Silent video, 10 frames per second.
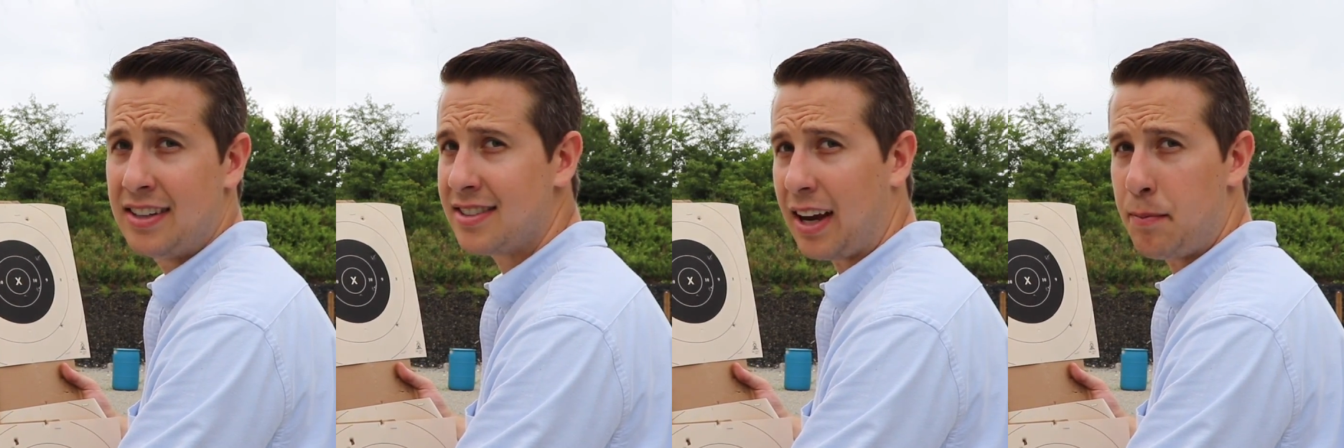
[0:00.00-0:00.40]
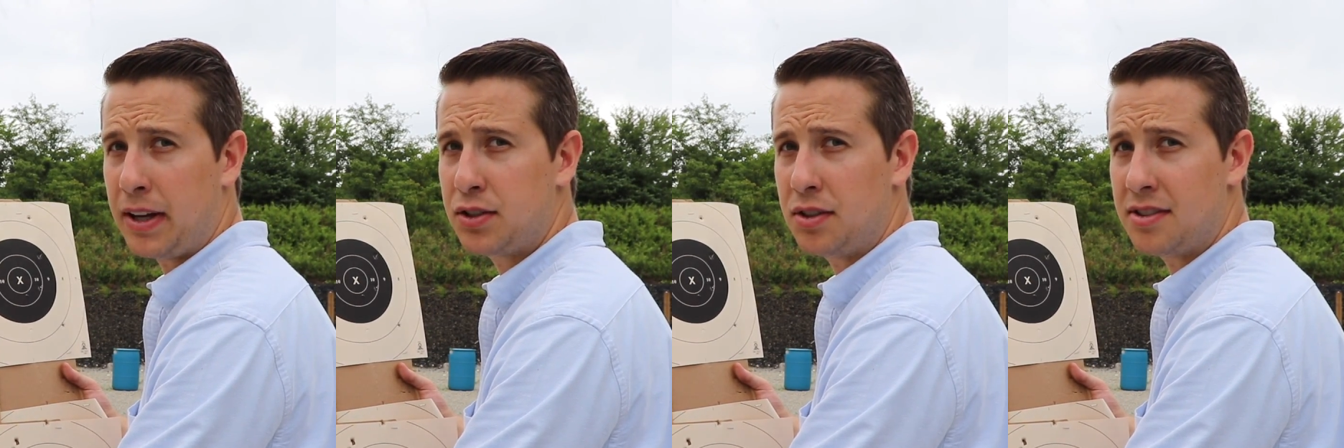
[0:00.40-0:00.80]
sight
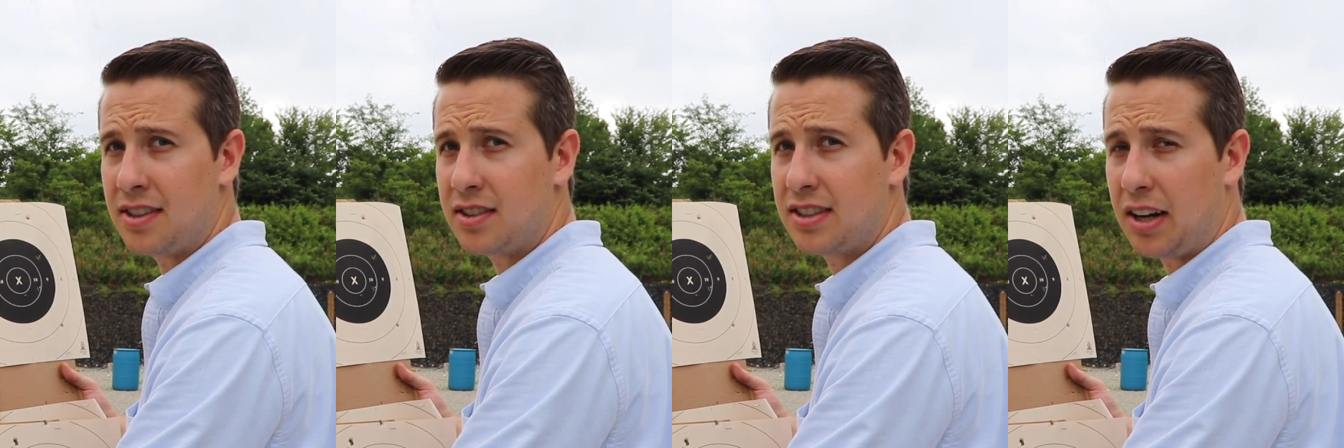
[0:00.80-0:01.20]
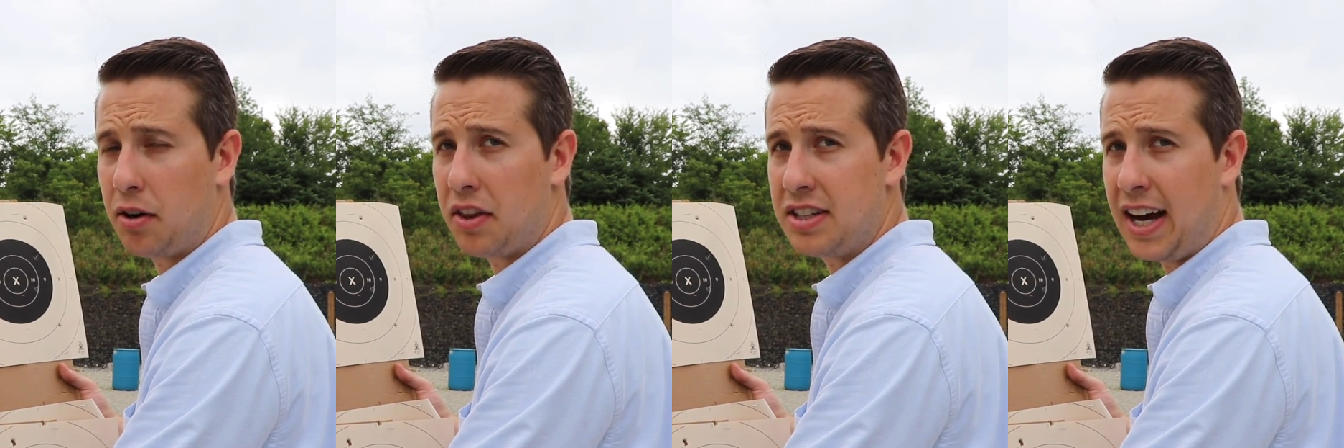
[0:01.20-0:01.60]
picture using the
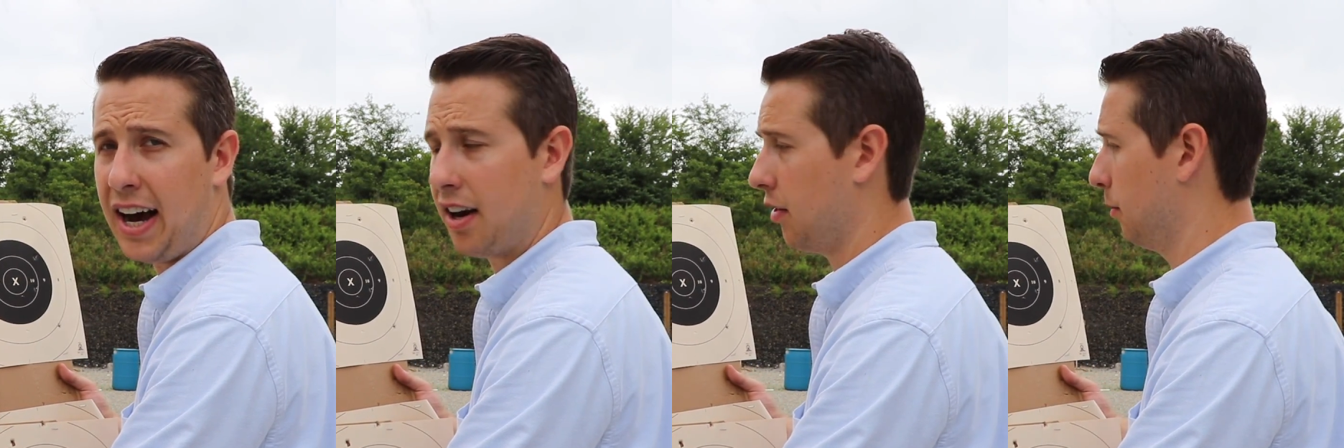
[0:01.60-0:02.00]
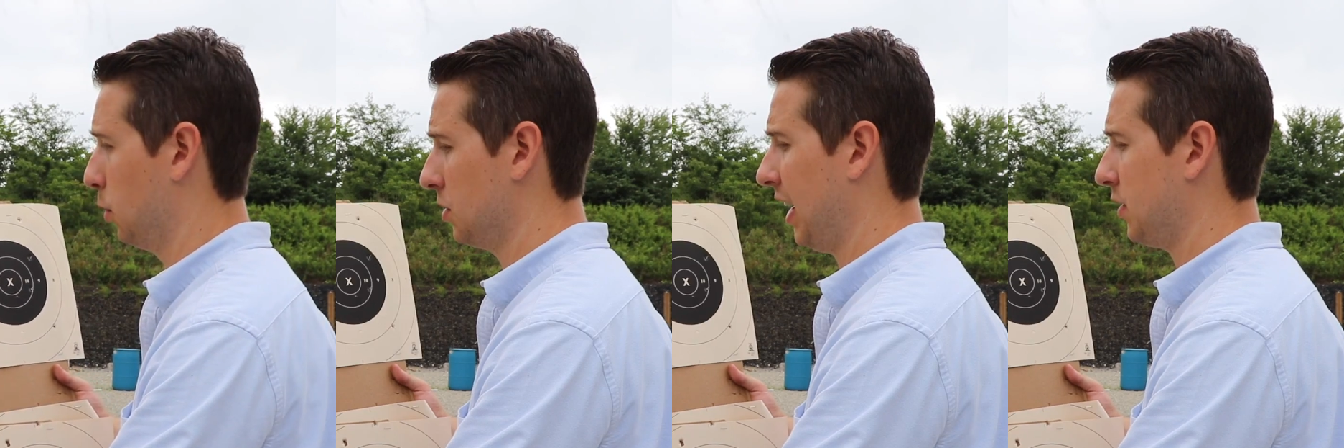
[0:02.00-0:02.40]
center of the dot on the
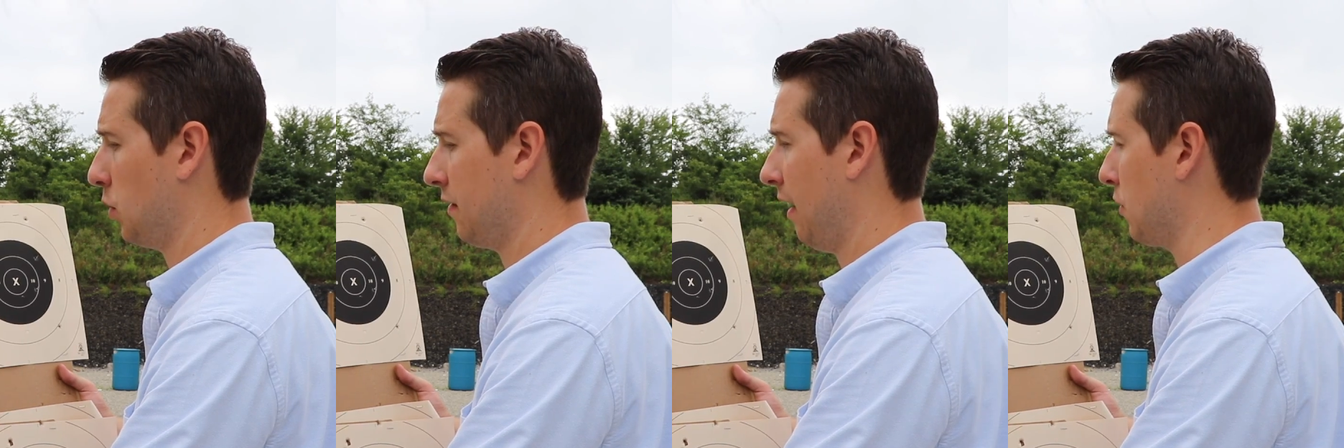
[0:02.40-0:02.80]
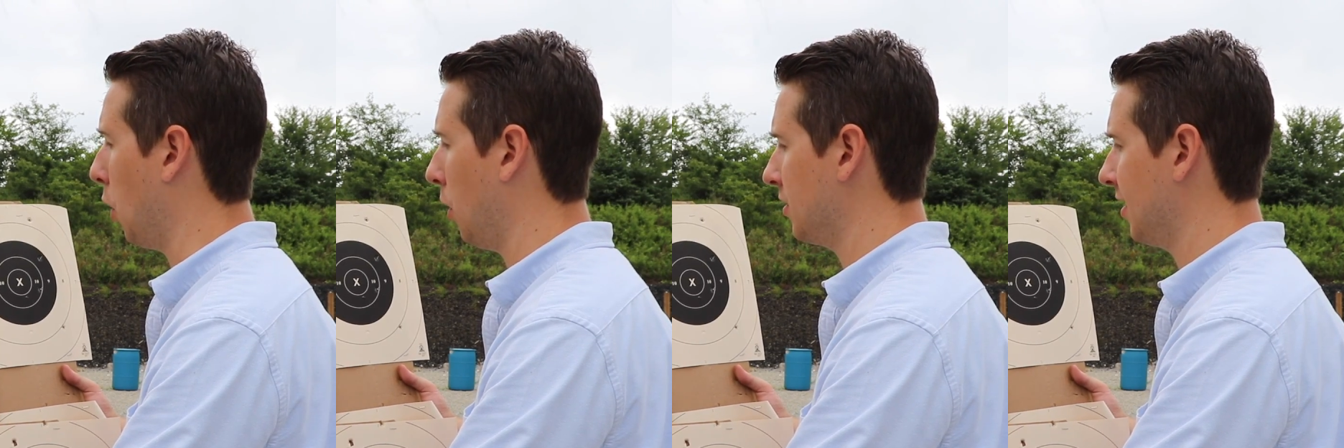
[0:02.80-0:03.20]
bullseye at 25
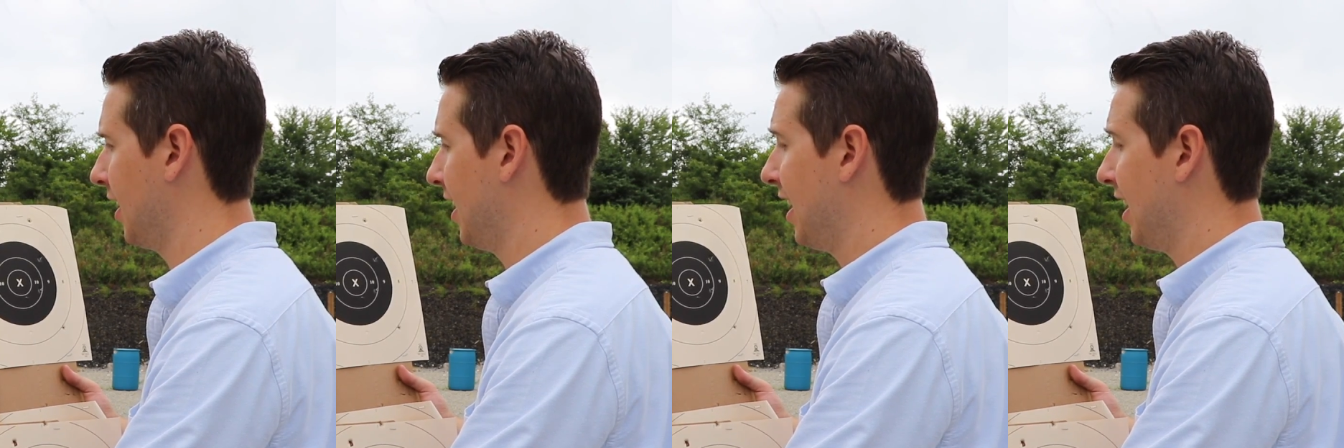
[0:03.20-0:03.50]
yards.